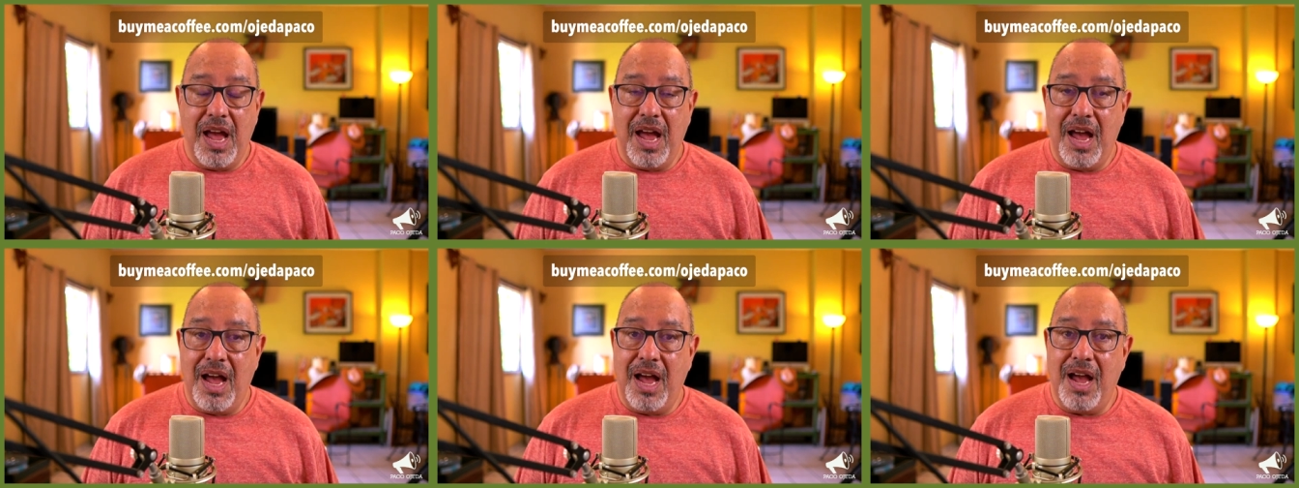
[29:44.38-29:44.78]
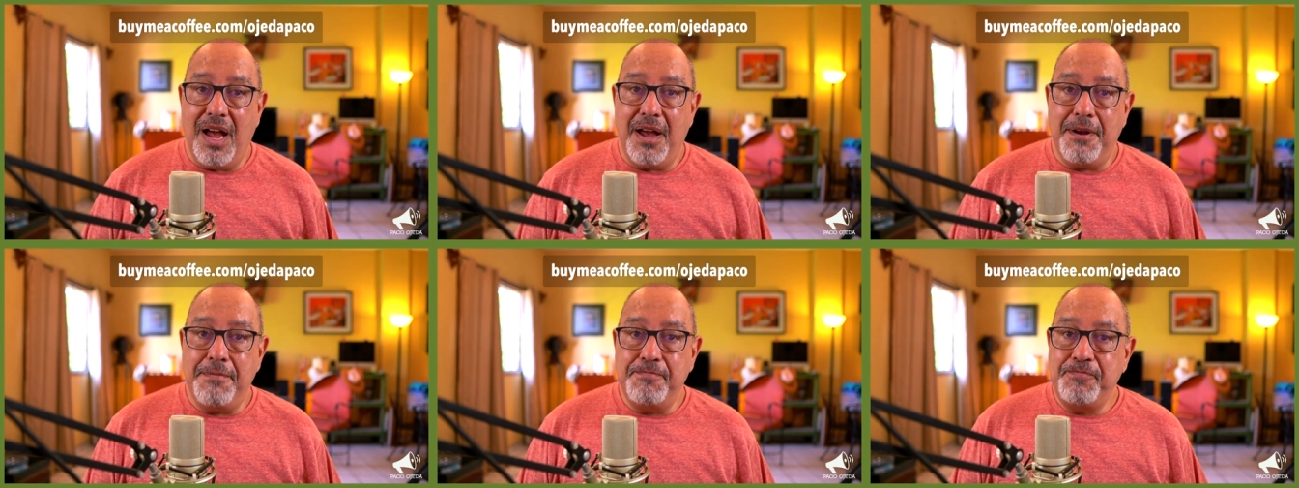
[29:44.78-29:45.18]

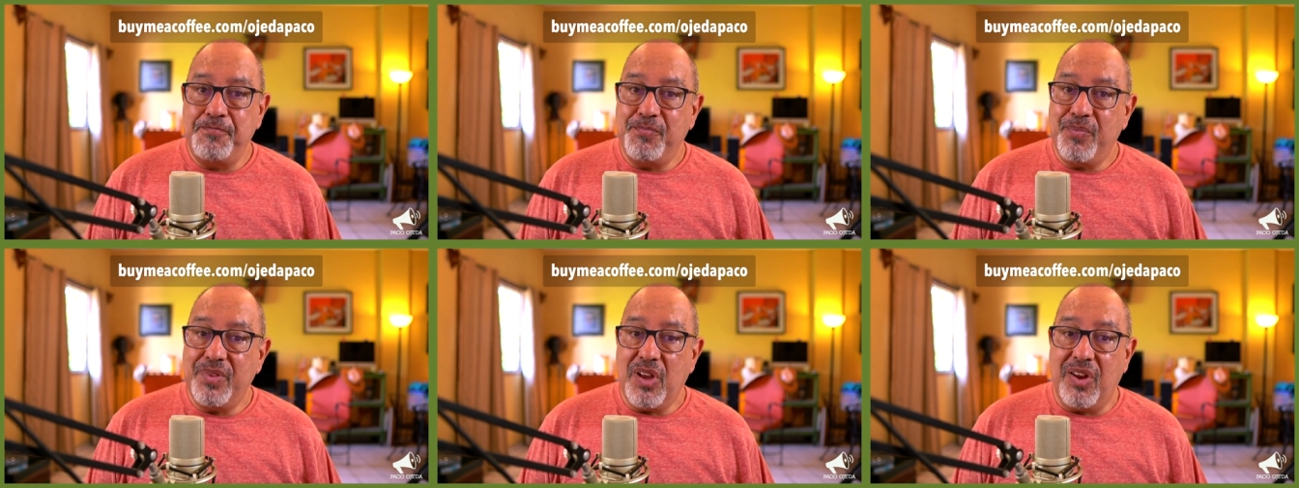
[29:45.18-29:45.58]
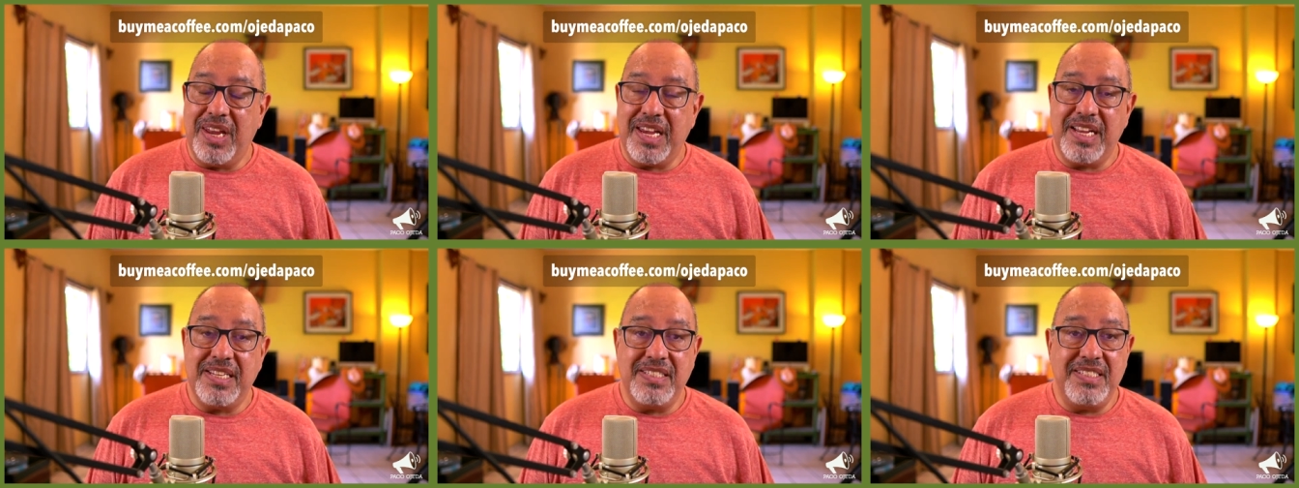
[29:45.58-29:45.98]
Um,
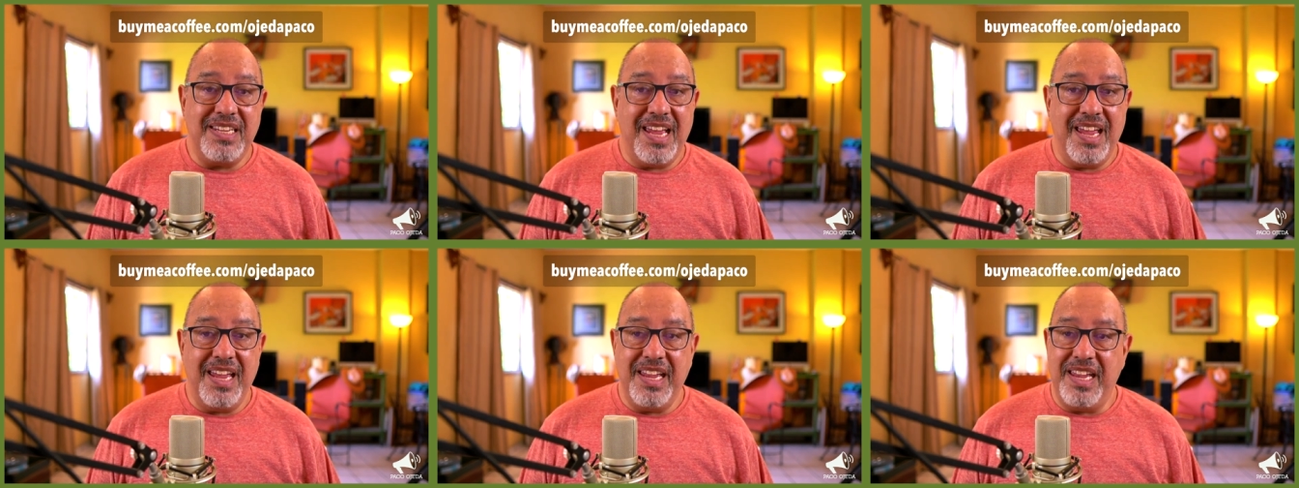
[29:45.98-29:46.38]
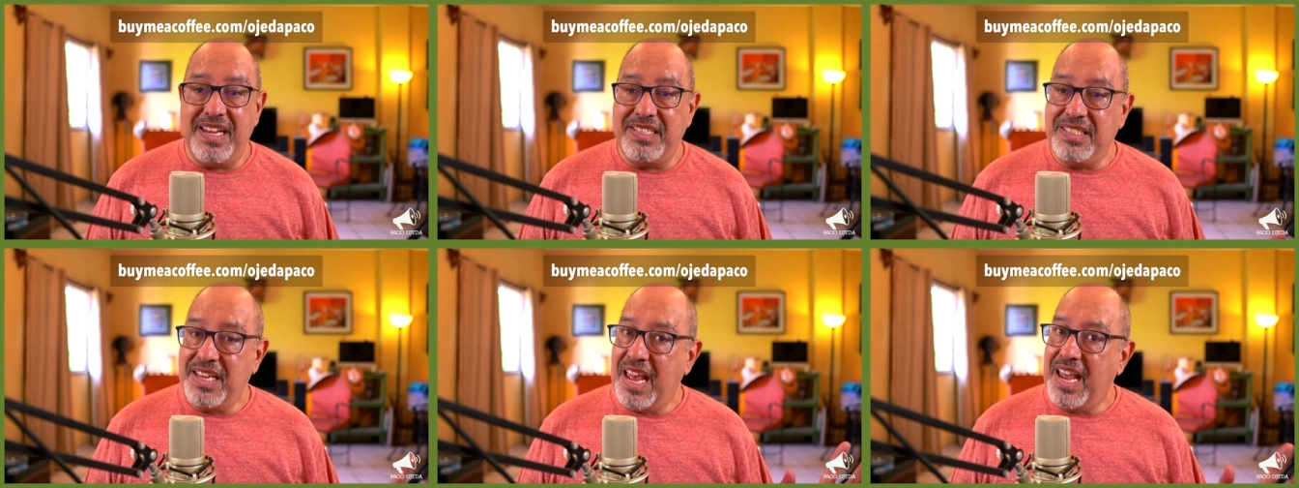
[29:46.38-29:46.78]
all I can say
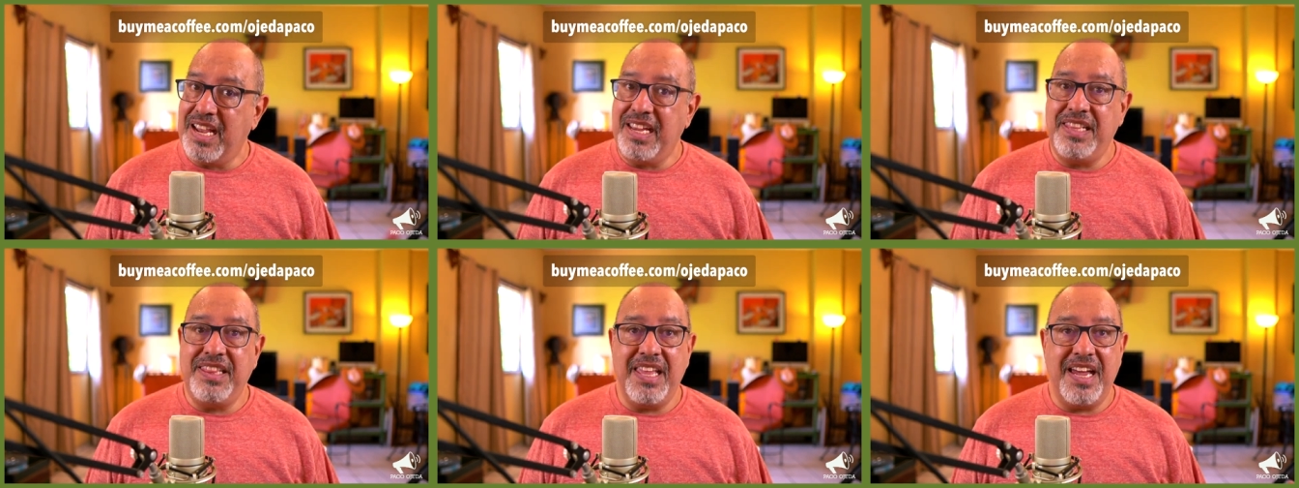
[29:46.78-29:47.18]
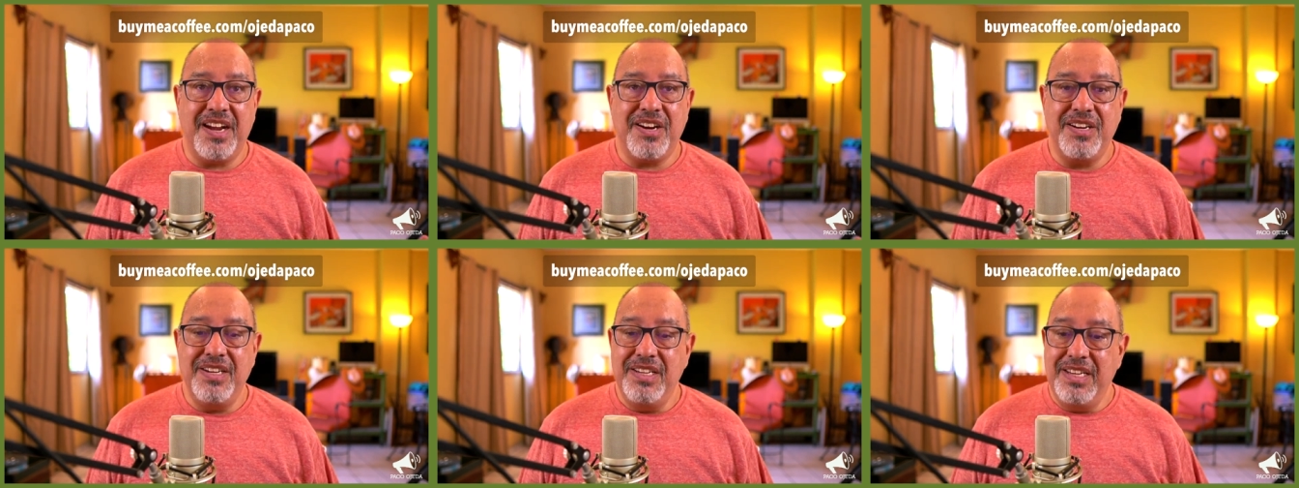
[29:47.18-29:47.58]
is hang in
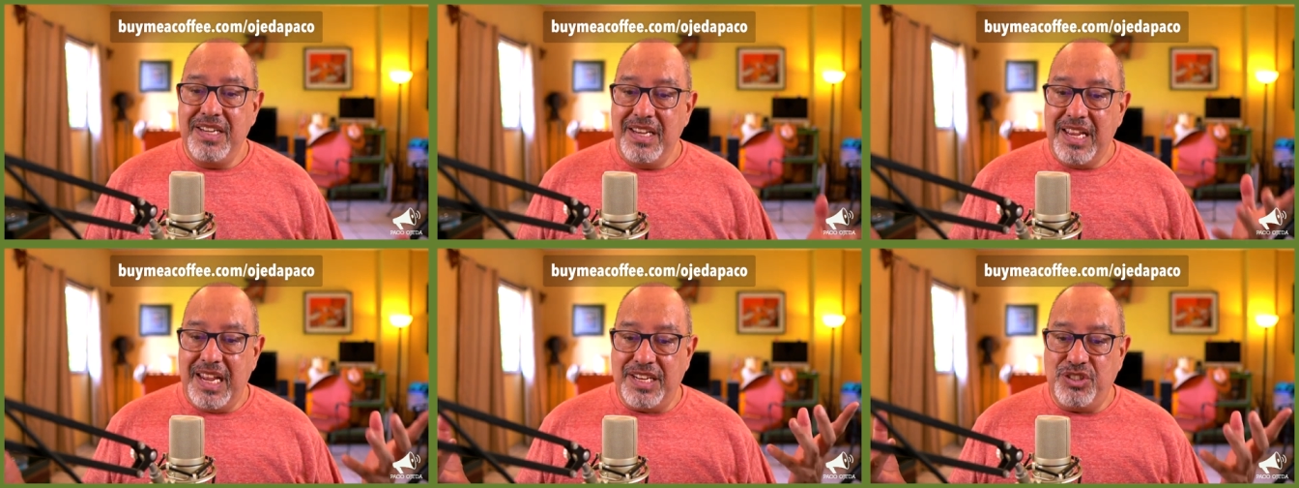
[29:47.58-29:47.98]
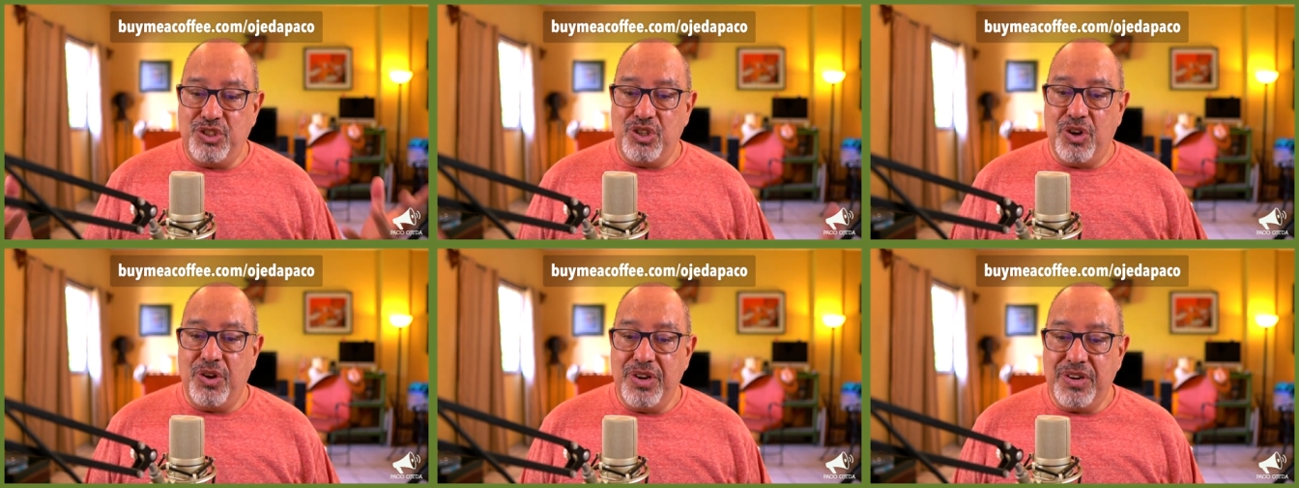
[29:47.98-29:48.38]
there,
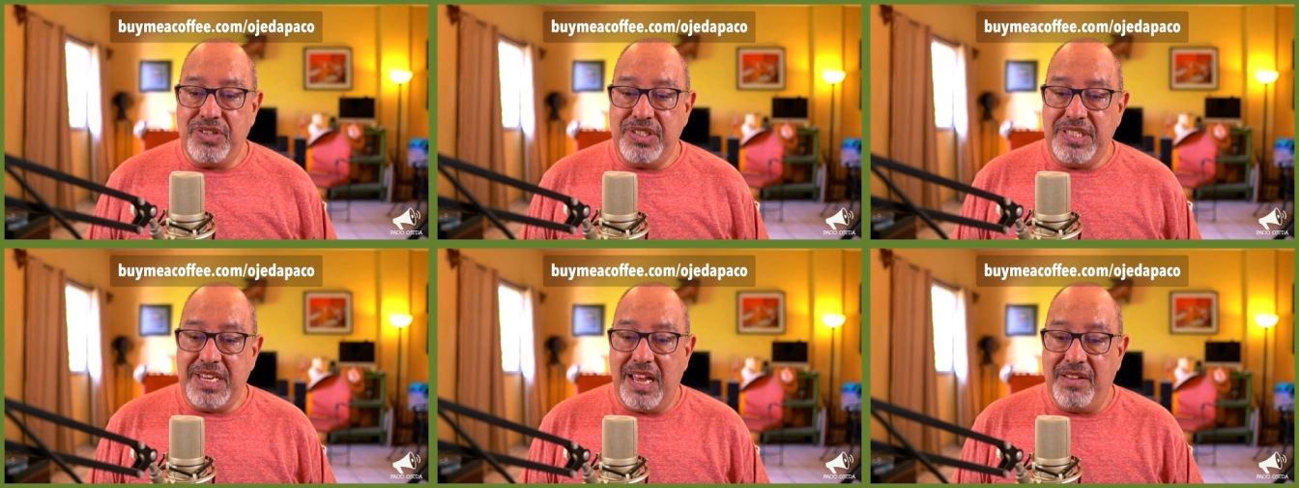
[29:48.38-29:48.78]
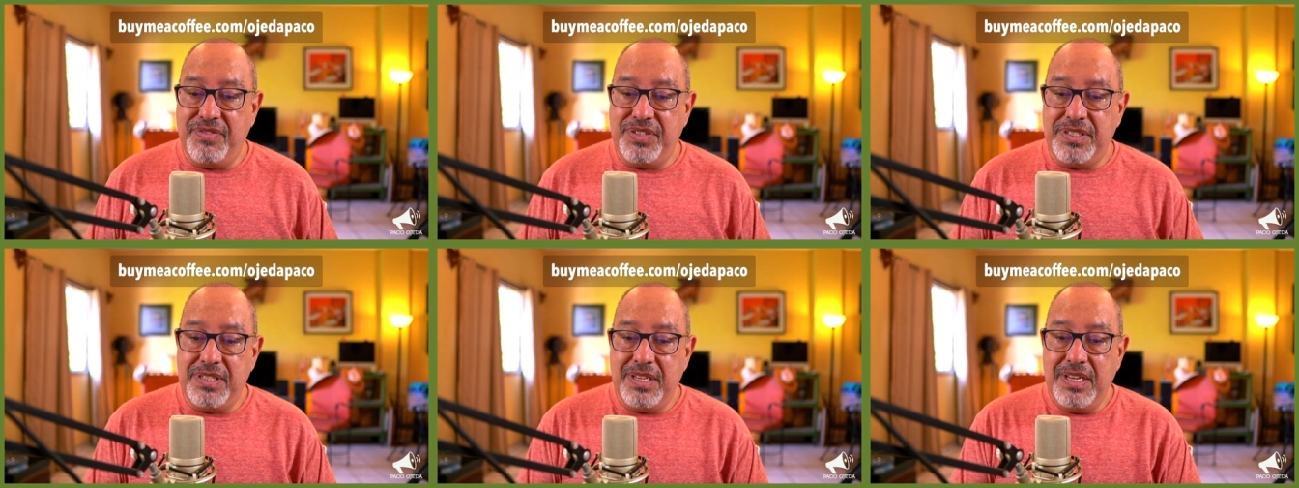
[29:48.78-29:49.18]
enjoy
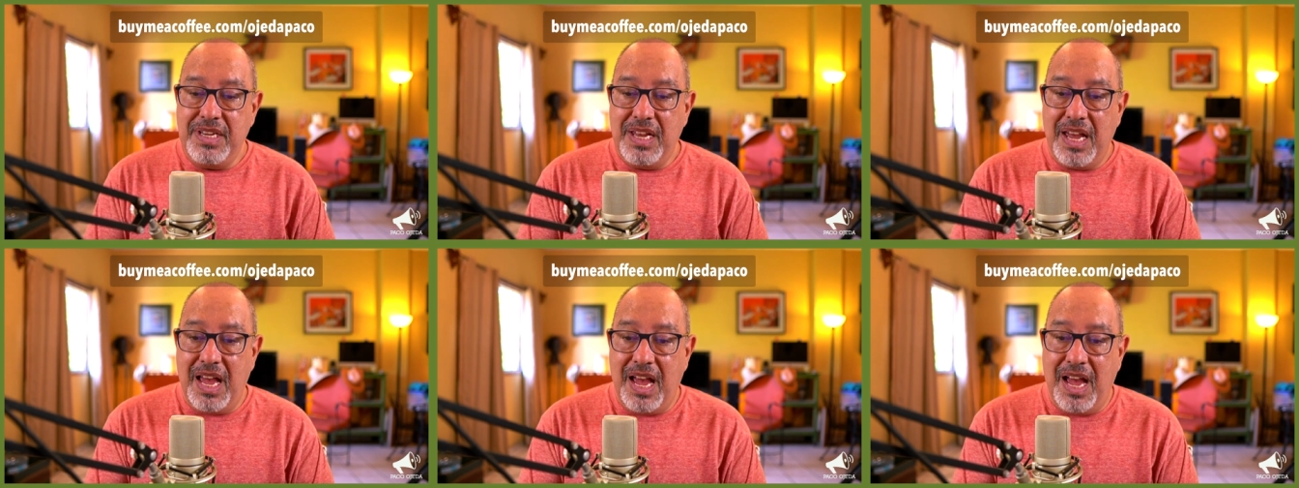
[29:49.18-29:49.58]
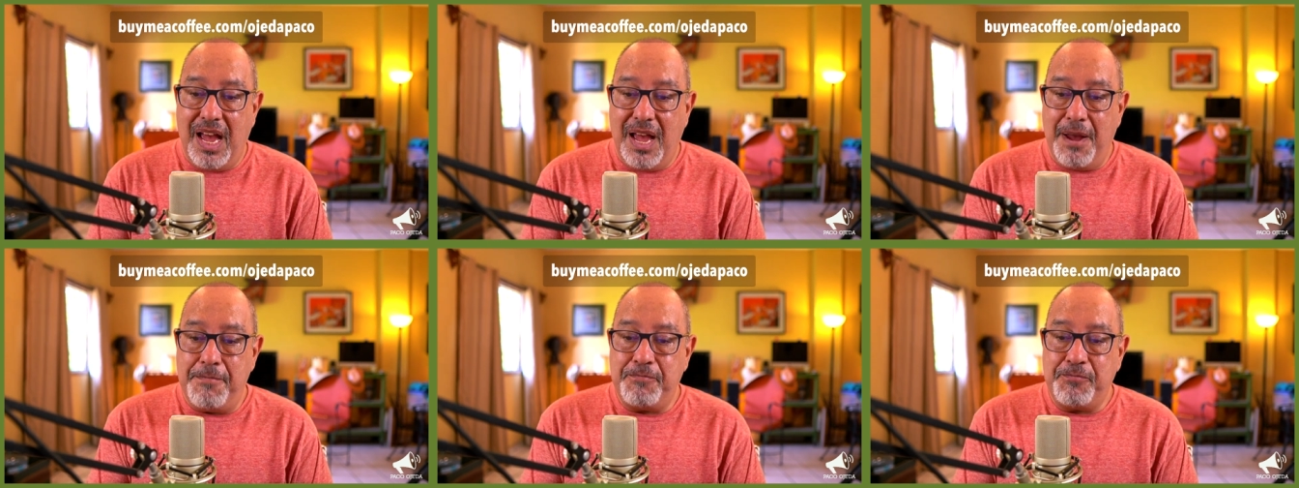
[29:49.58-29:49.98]
yourselves
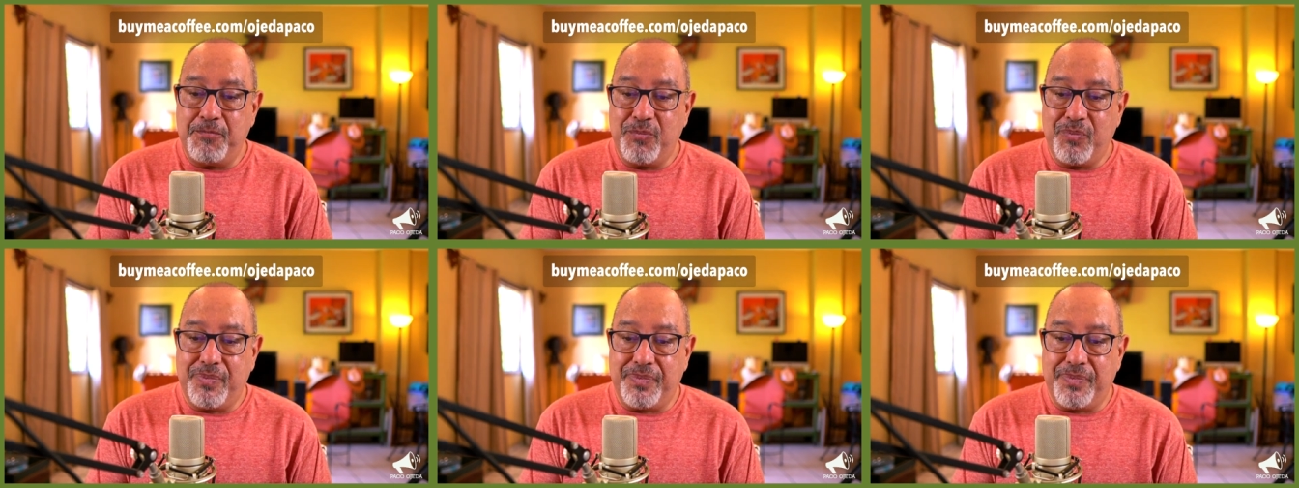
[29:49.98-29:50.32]
um,